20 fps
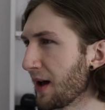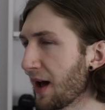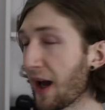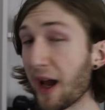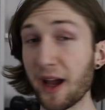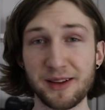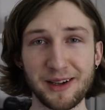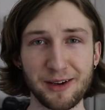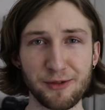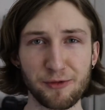
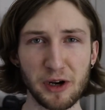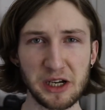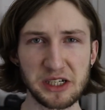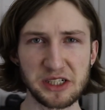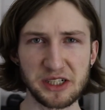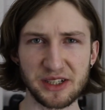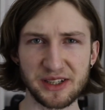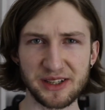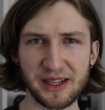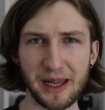As I rushed
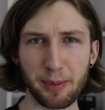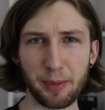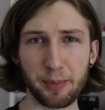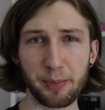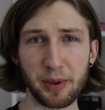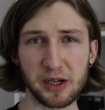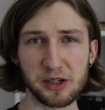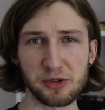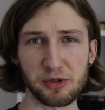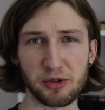to snap a
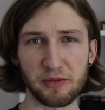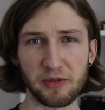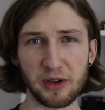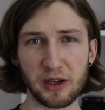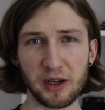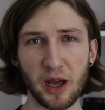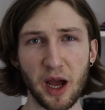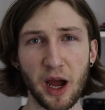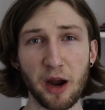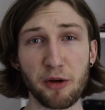picture of
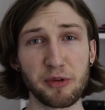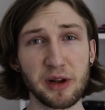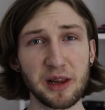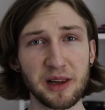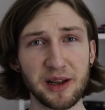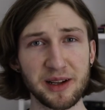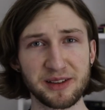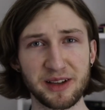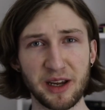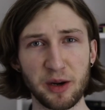it, I
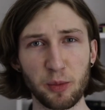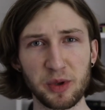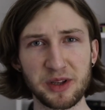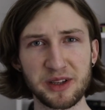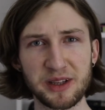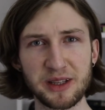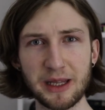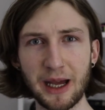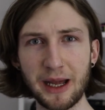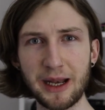realized that it was
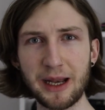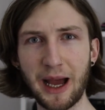none